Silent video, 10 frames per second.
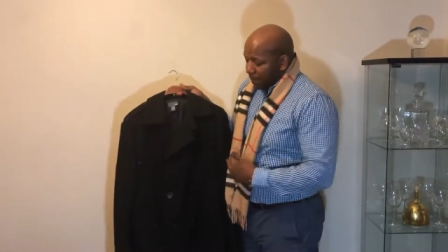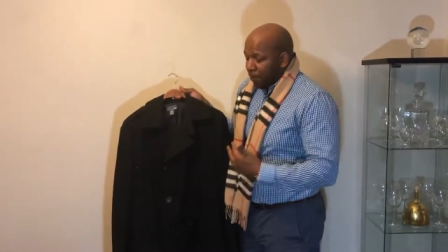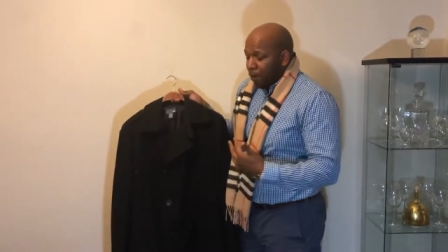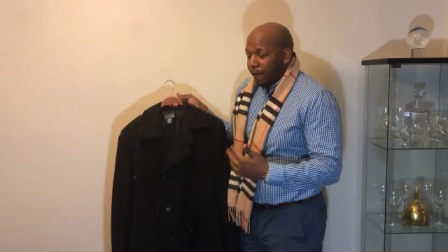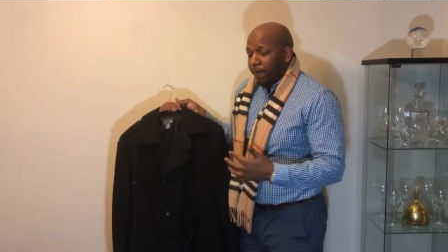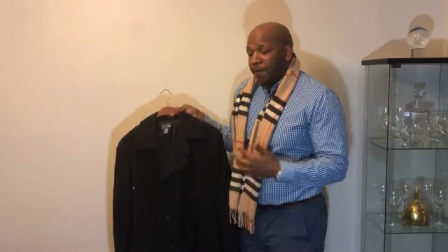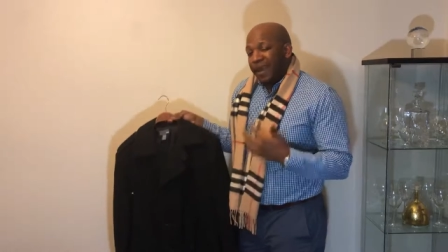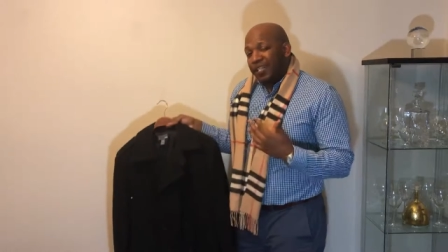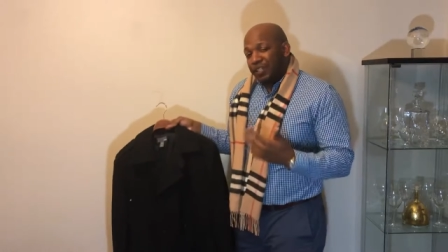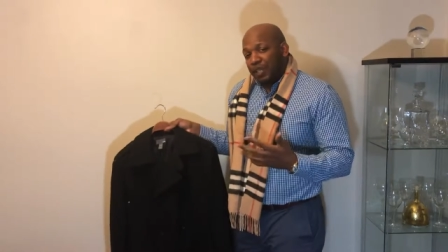I bought from
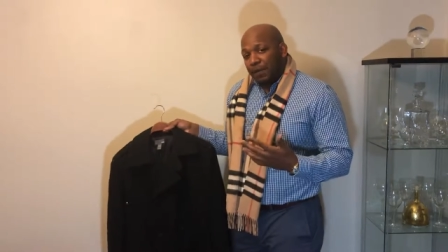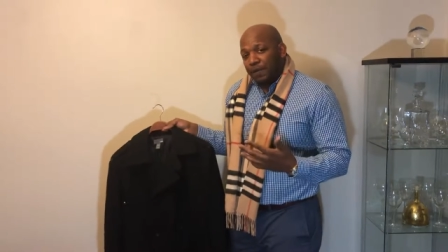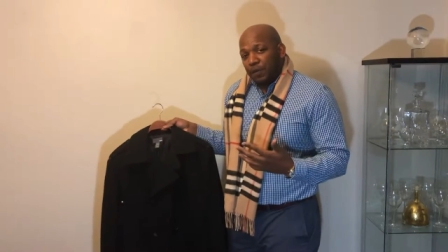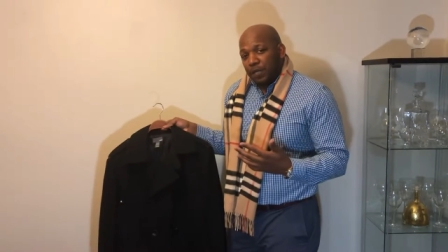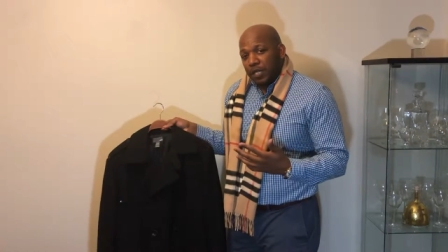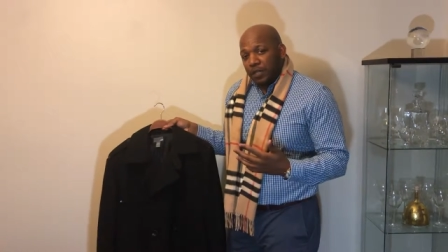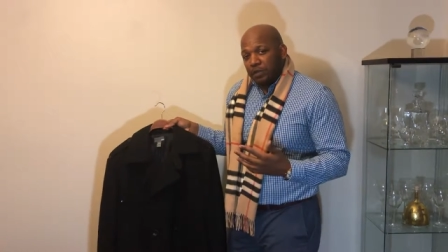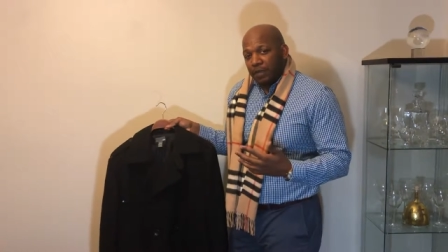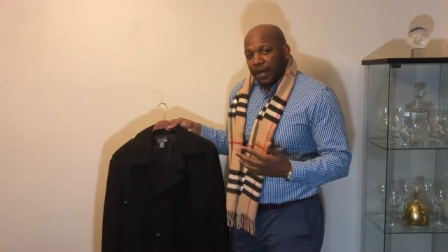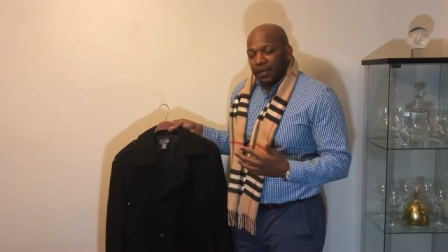H&M a few years
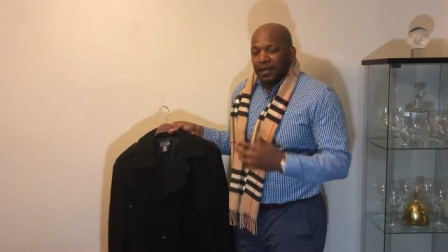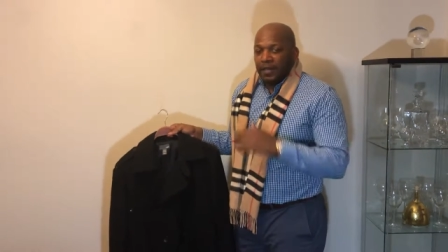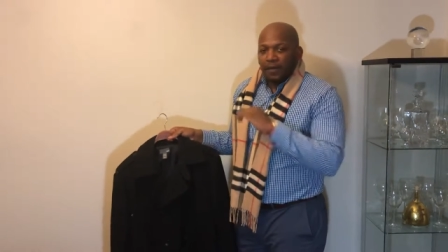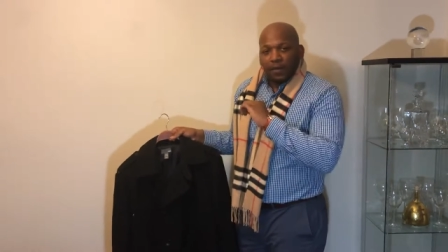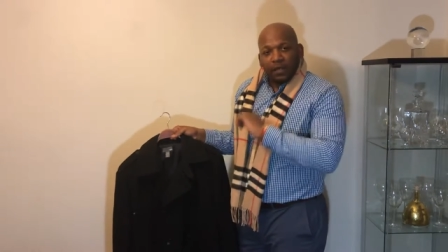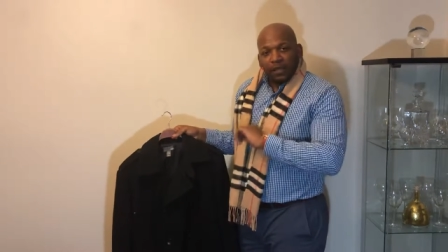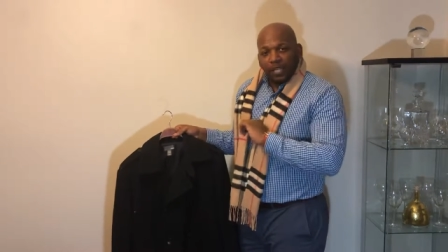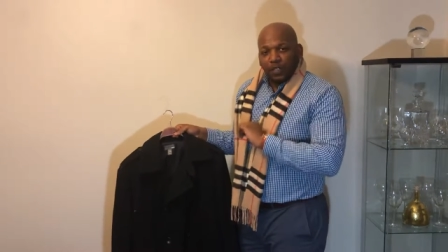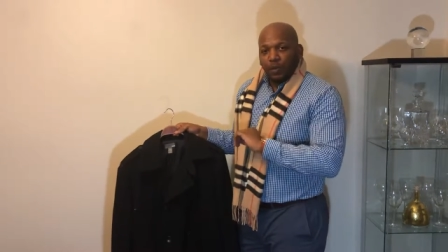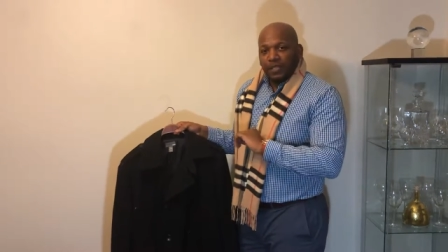back.
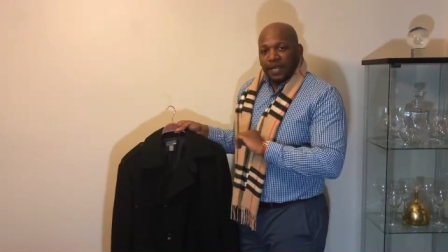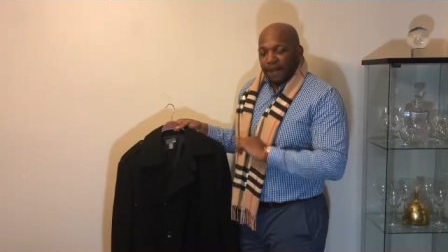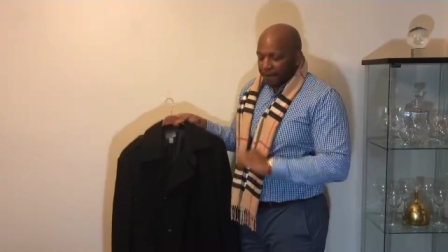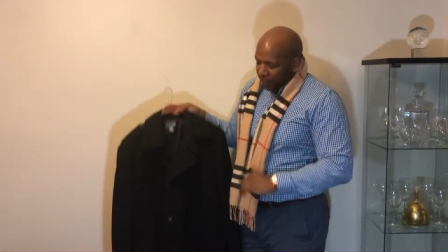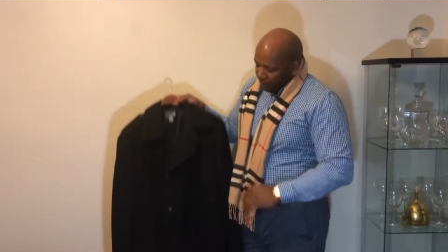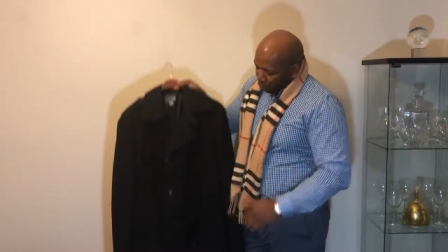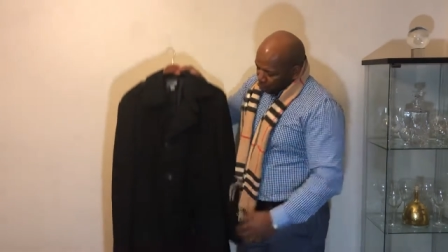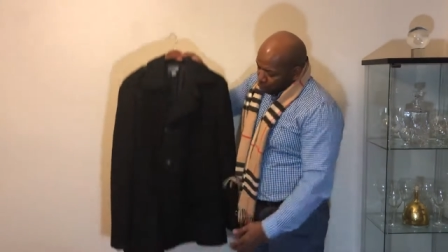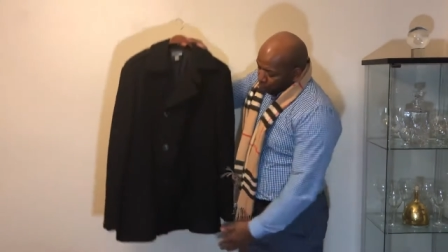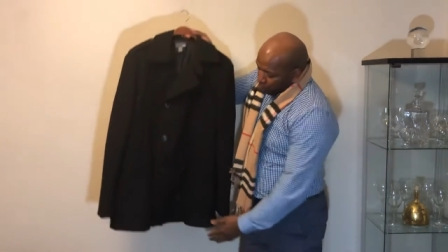This one's heavy, it's a
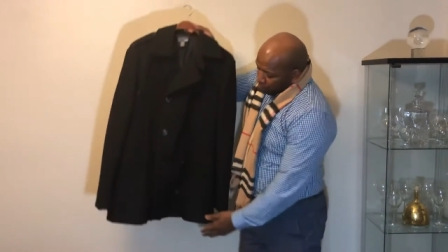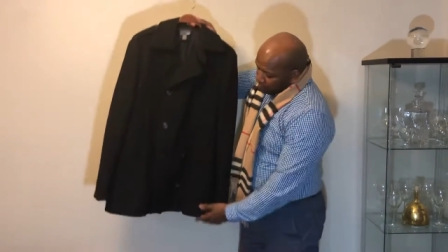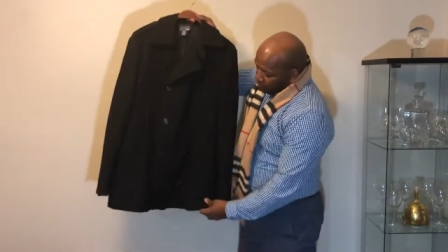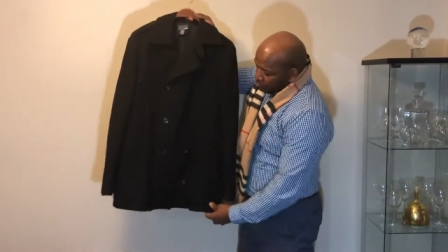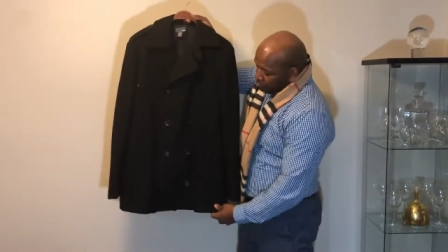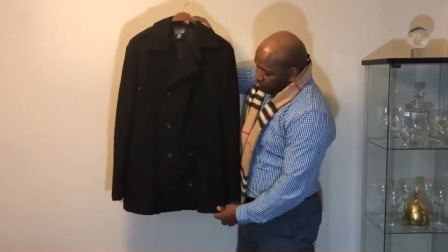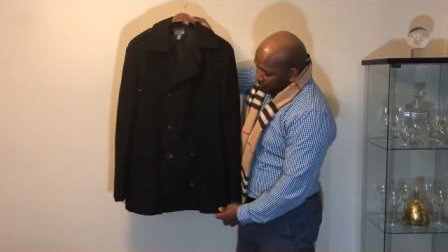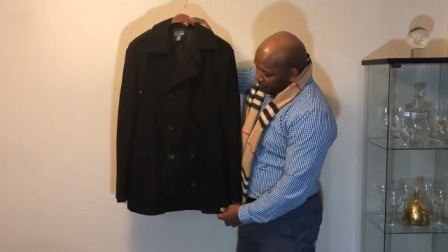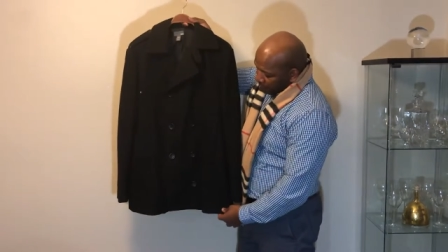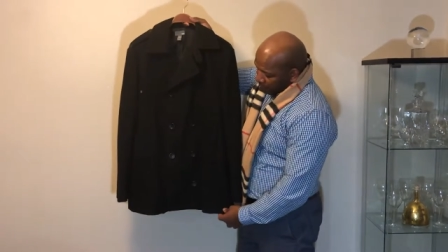shorter version
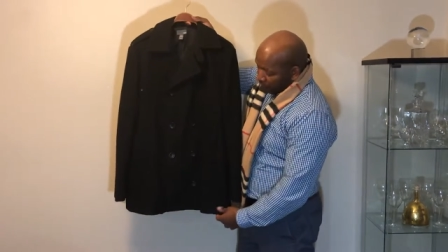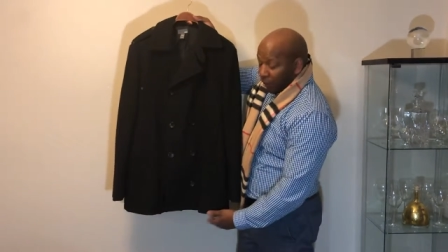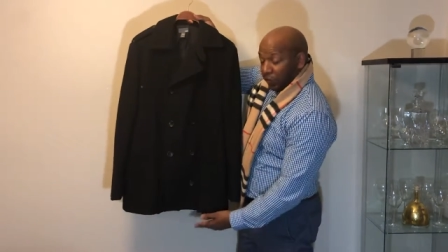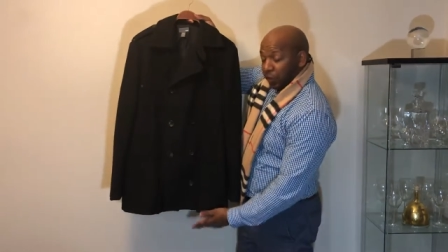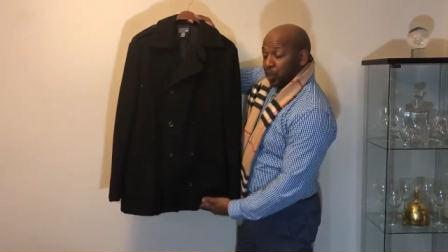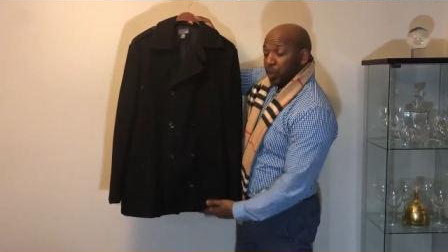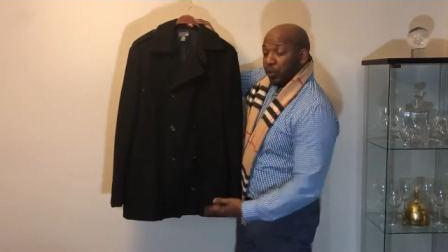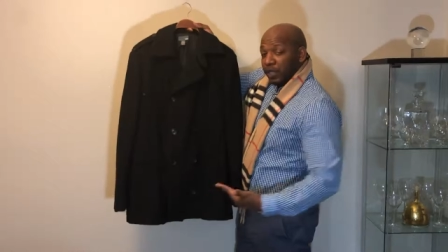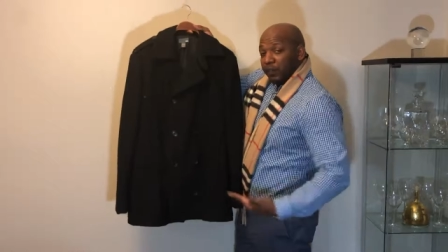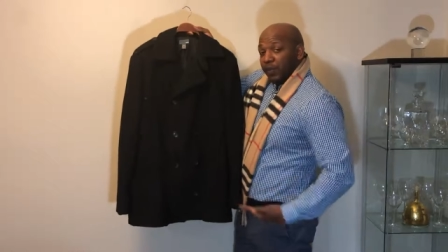of it as far as the
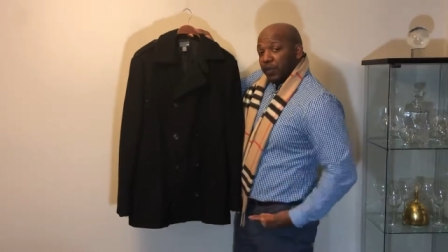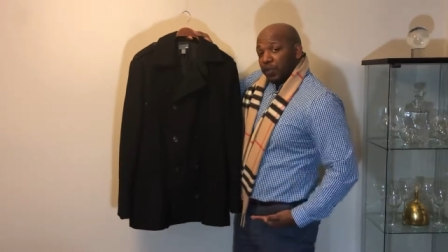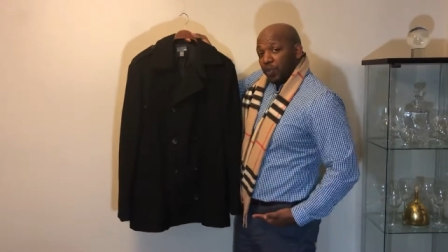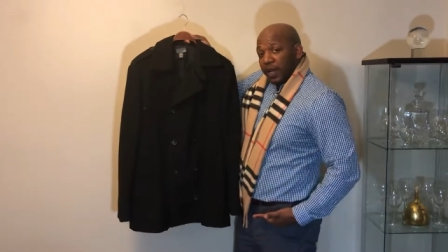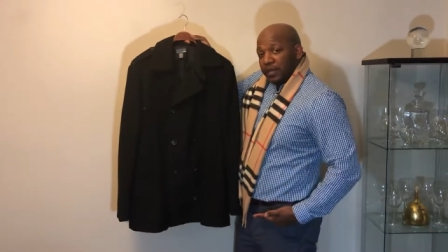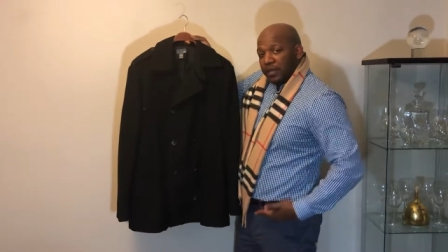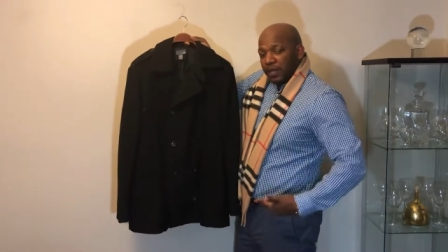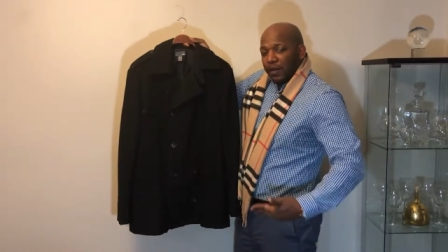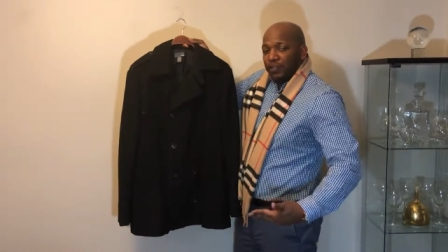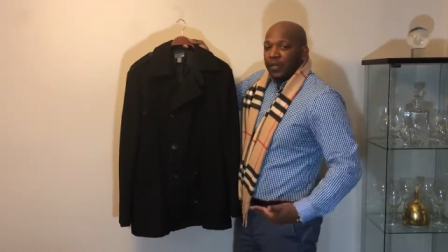short, as far as the waist.
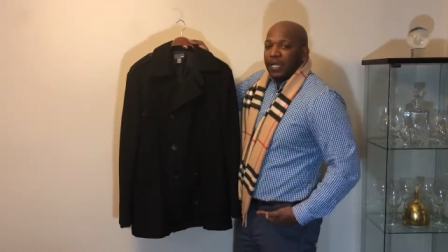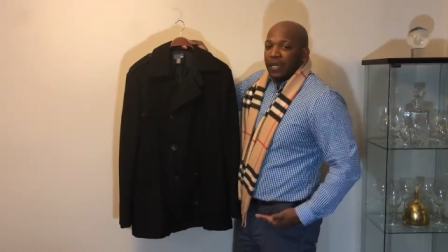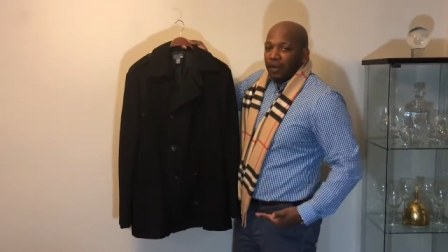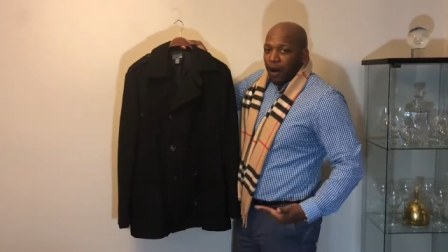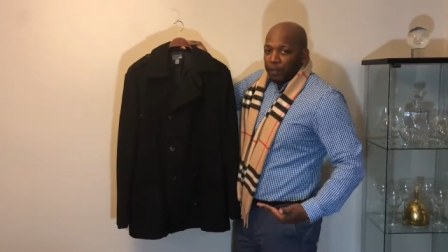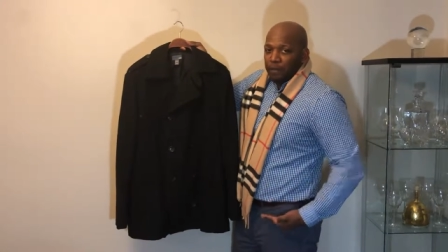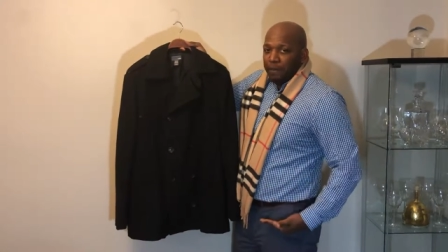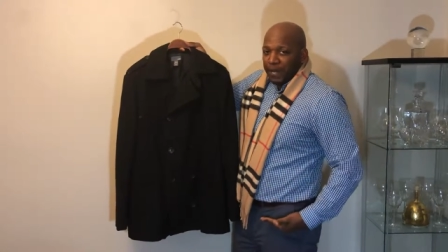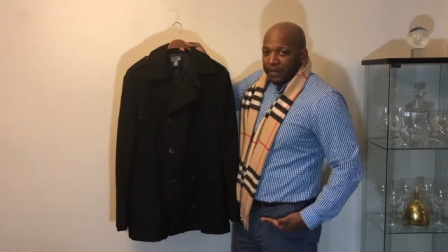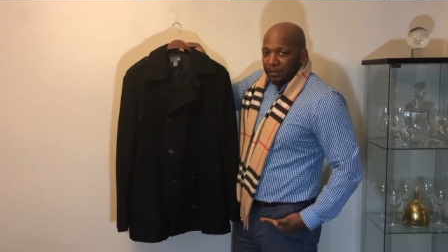It comes really like up to
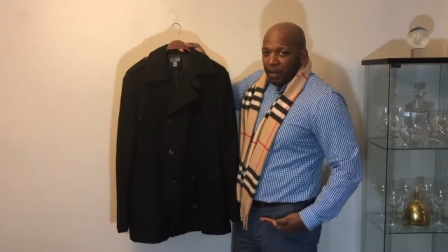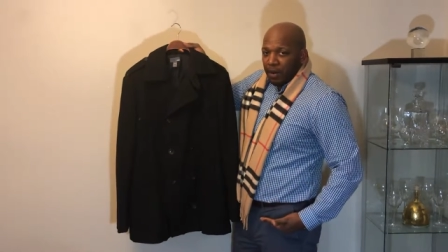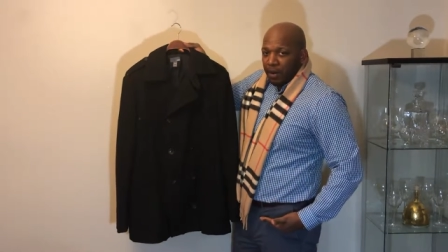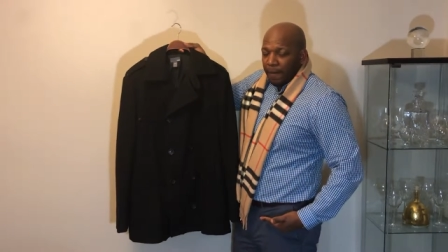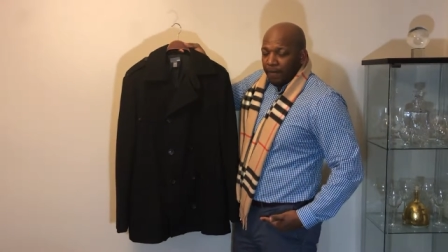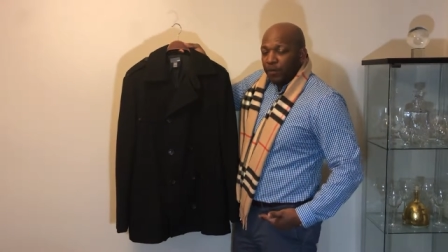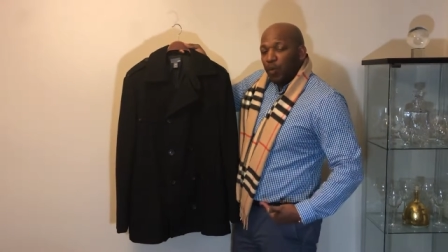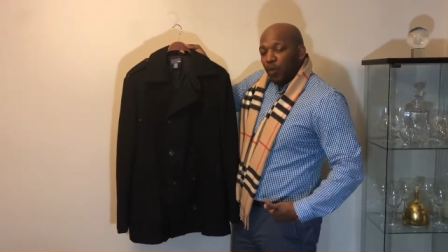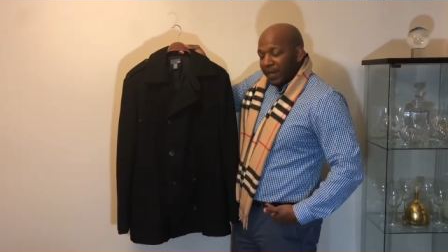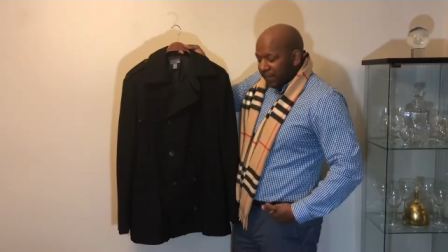my base, my um,
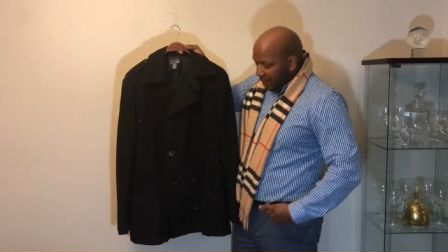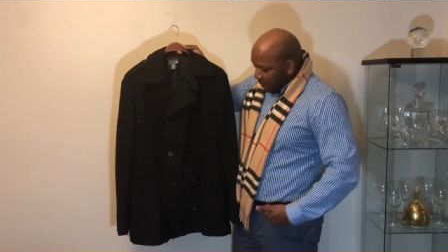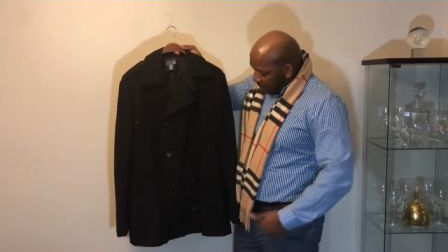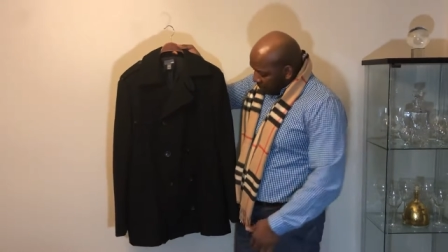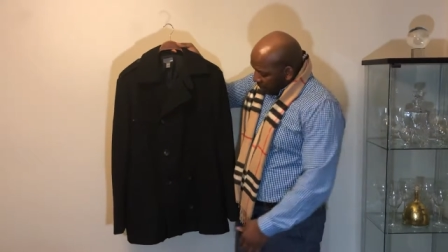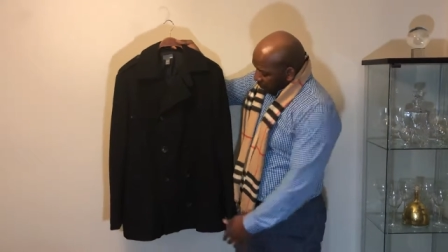waistline.